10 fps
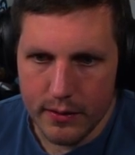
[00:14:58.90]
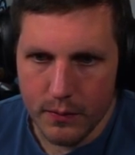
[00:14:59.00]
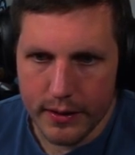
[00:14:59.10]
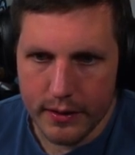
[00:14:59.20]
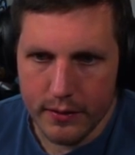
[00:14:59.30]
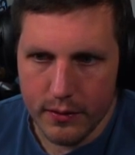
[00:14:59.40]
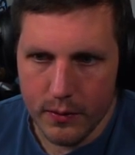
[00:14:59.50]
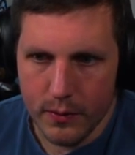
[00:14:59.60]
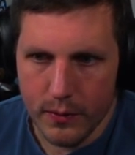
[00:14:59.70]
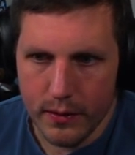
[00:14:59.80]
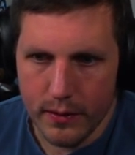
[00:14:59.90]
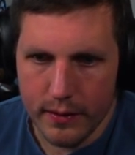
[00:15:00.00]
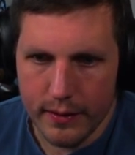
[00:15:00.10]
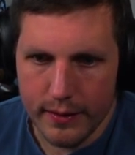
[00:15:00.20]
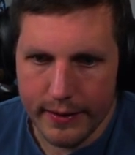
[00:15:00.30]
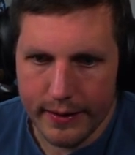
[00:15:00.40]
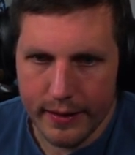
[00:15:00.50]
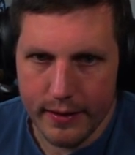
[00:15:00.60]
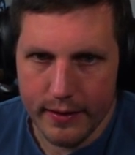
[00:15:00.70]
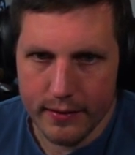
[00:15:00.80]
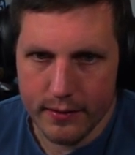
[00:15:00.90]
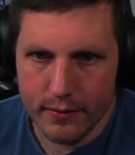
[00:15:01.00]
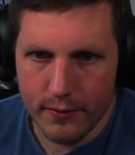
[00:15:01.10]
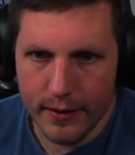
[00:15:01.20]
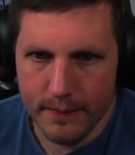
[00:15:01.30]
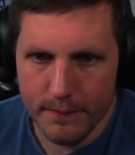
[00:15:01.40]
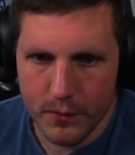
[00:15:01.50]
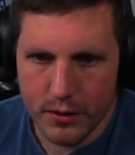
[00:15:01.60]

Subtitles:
We could do like this, right? We